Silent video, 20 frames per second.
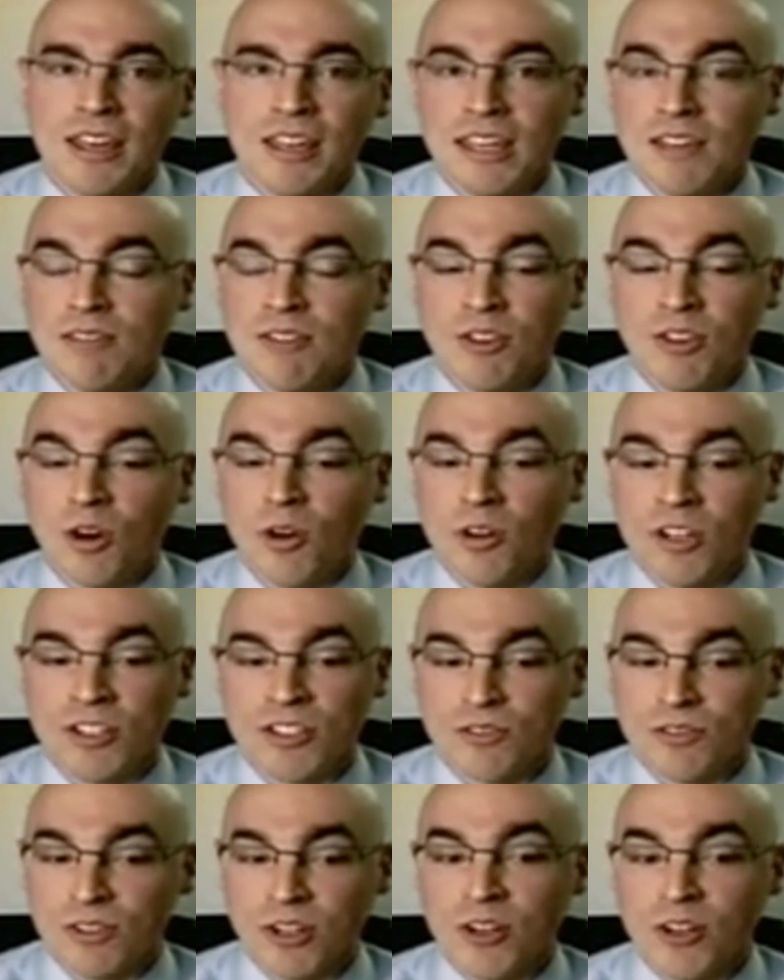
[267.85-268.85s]
even though
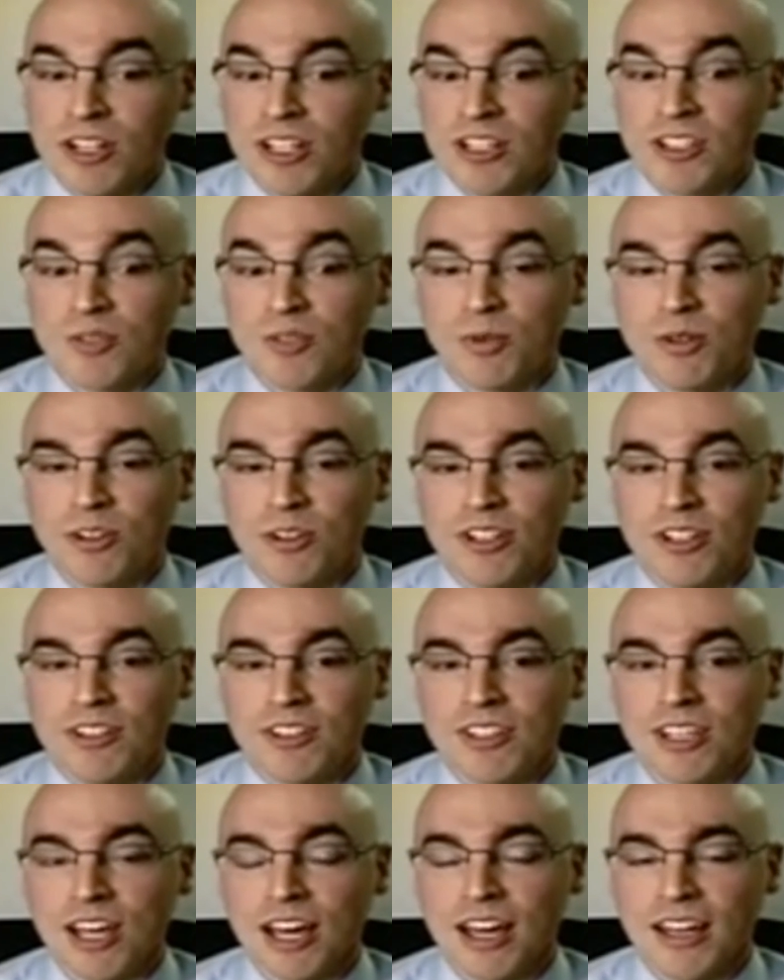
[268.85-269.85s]
he's a very
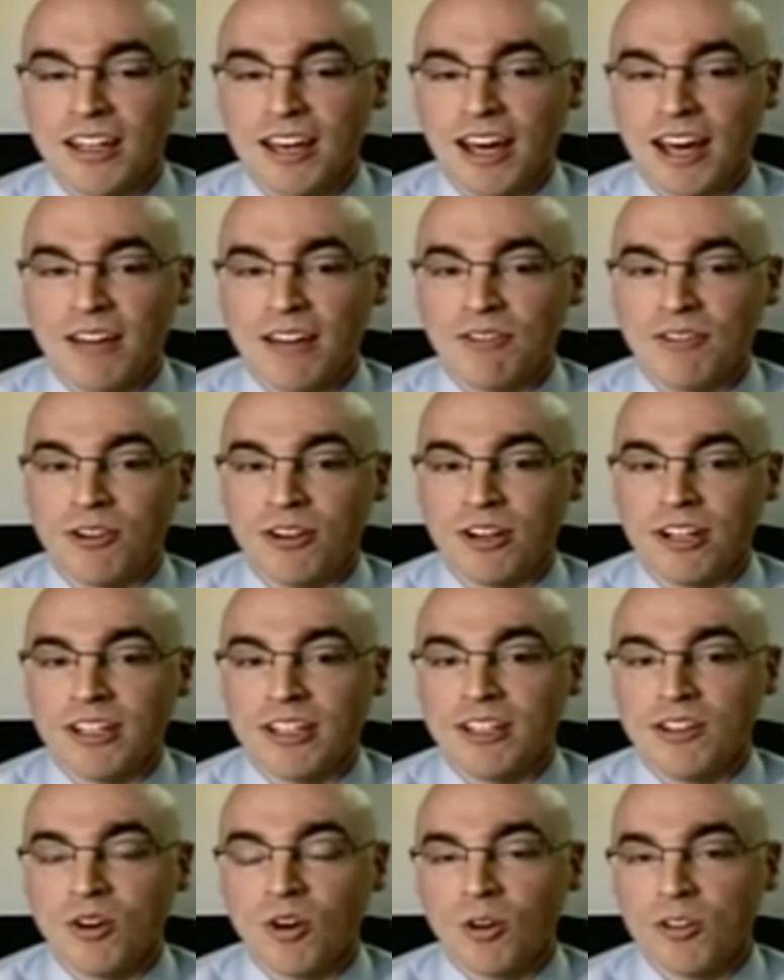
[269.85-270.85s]
experienced skydiver and
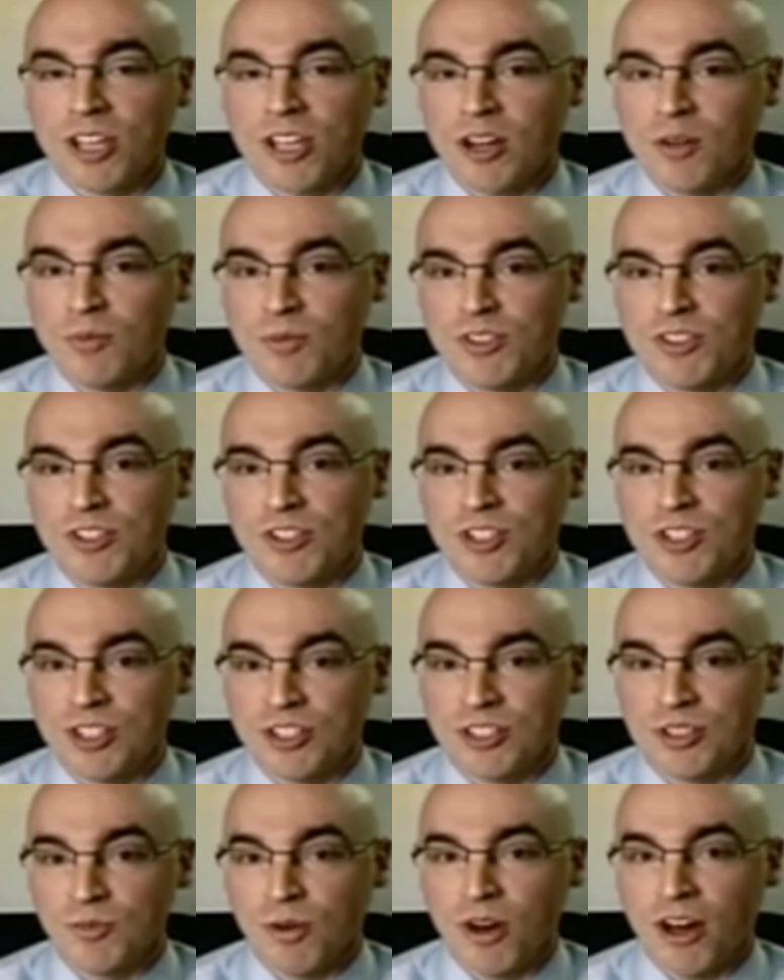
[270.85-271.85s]
he knows how to
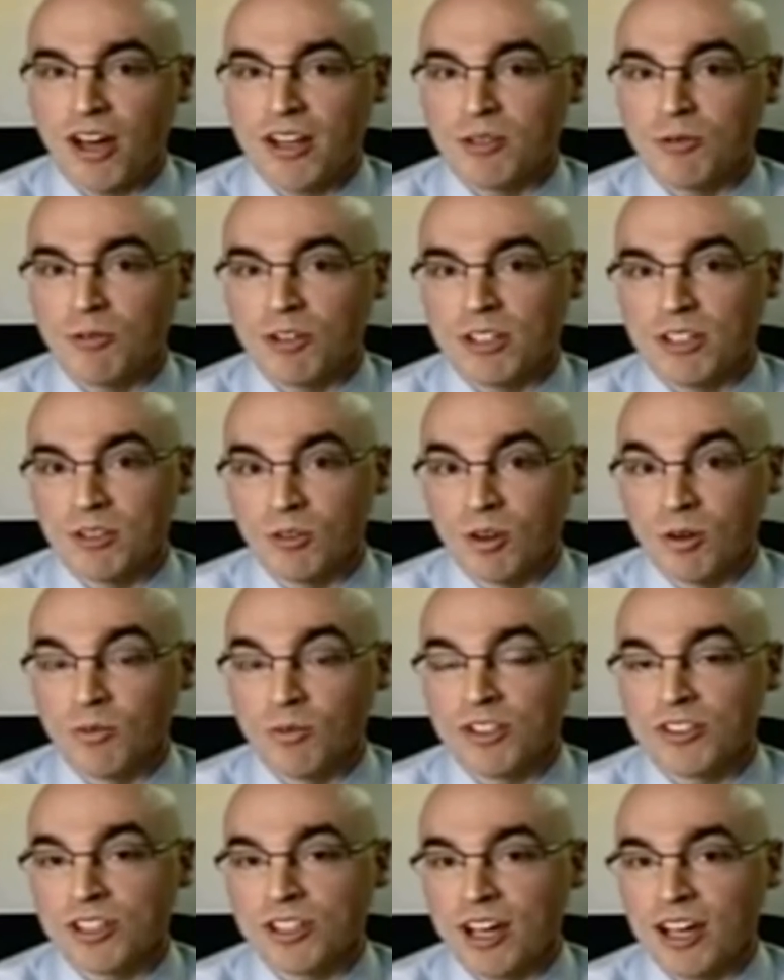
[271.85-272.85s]
position his body when he
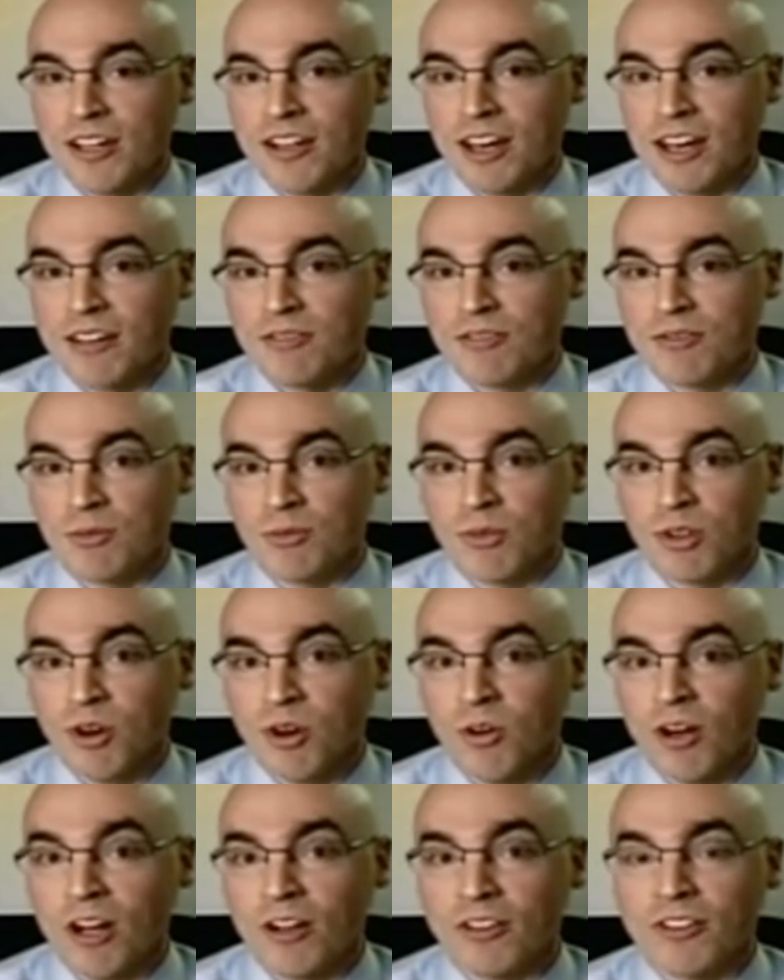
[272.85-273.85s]
normally skydives from
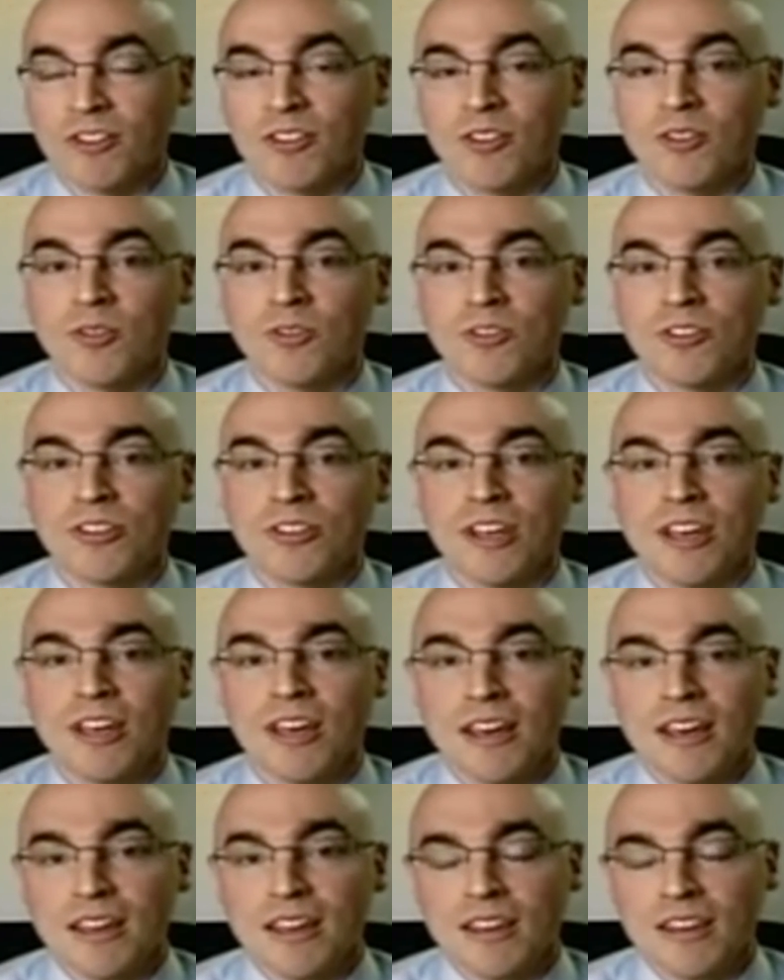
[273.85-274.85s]
low altitudes,
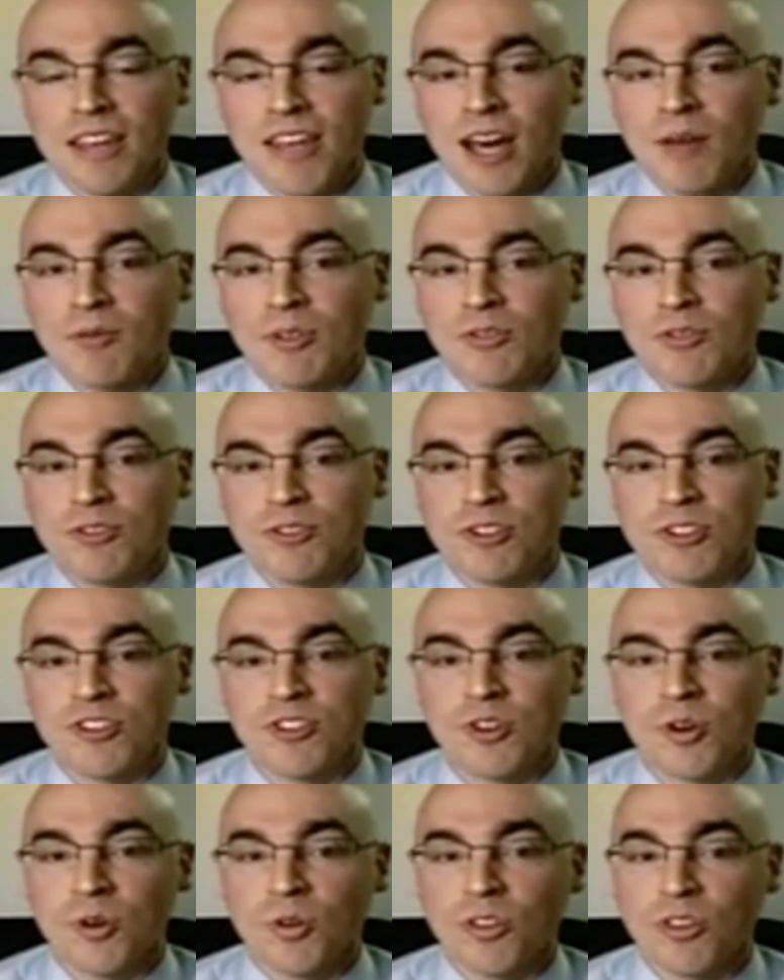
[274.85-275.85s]
the atmosphere is
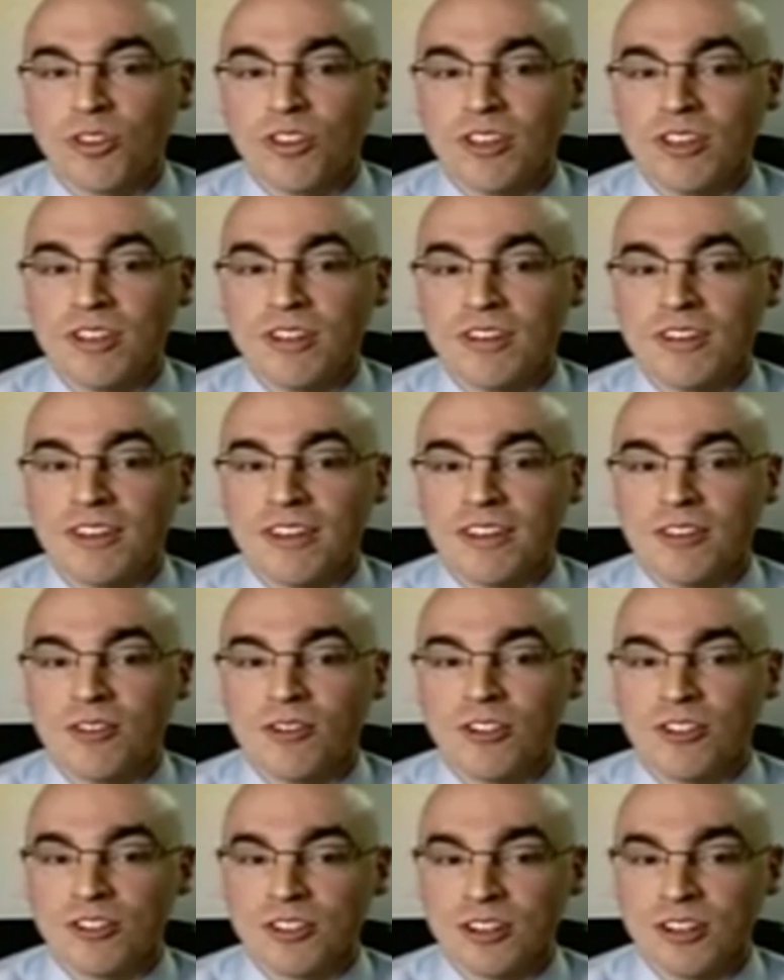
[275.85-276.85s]
so thin that
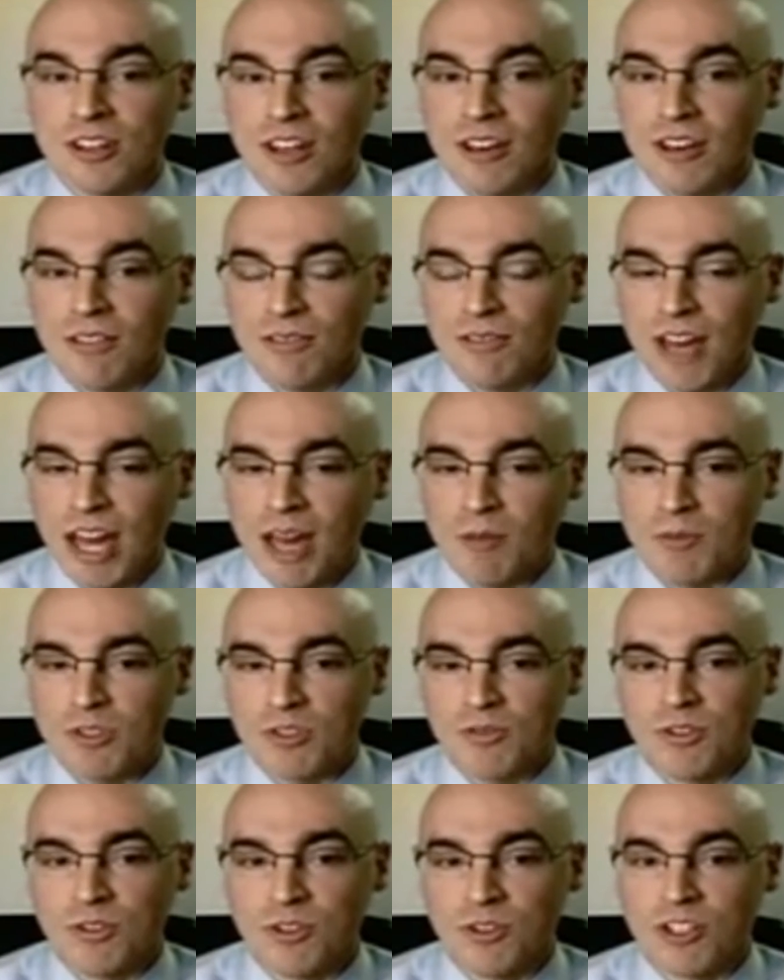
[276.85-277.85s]
there isn't enough
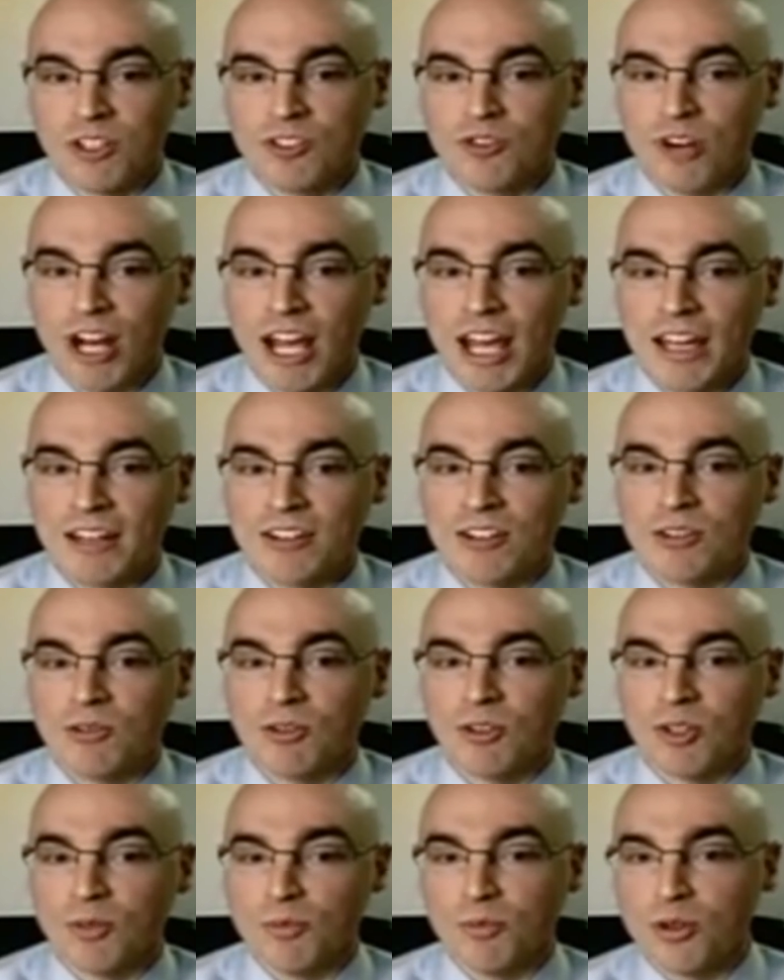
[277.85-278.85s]
atmospheric drag to
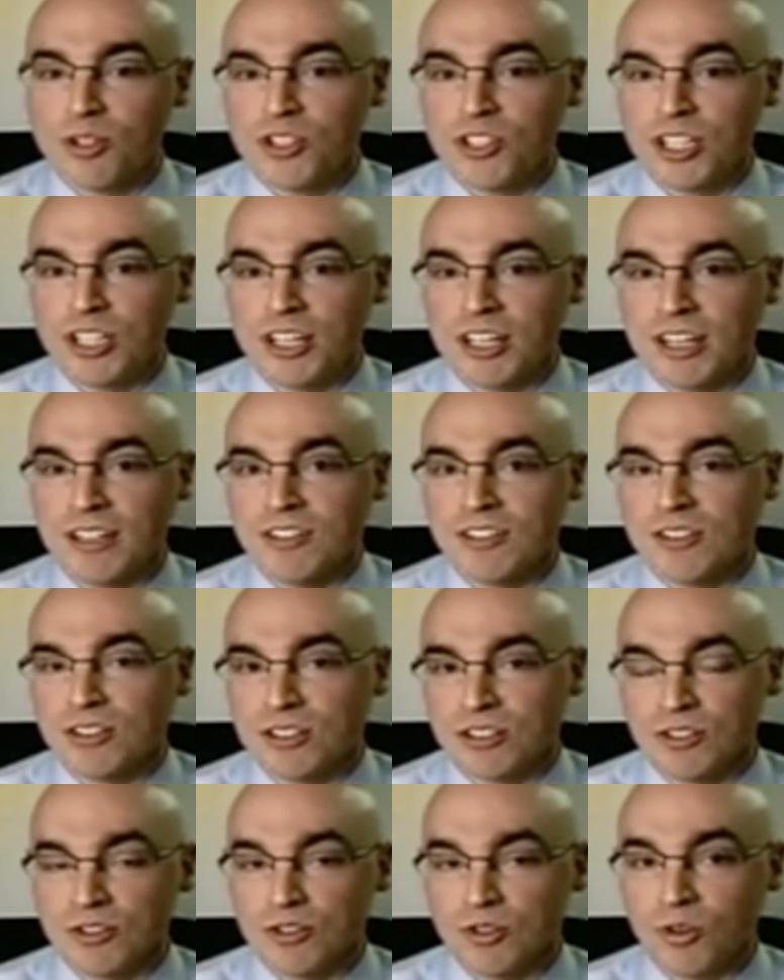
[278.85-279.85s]
really push against to
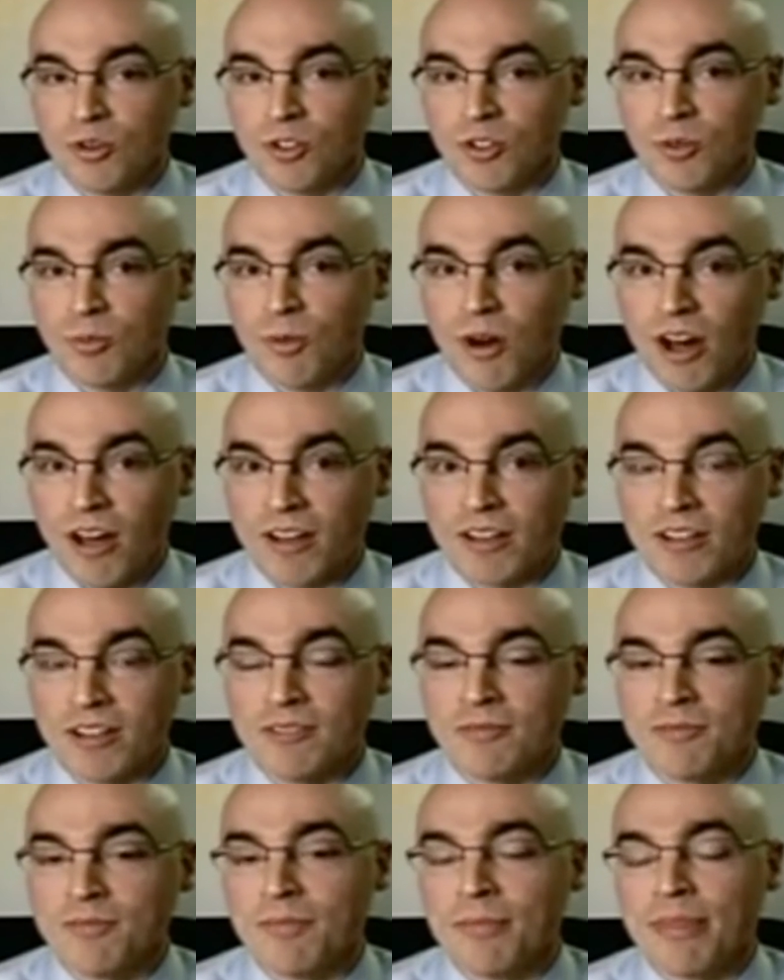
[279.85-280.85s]
control your body.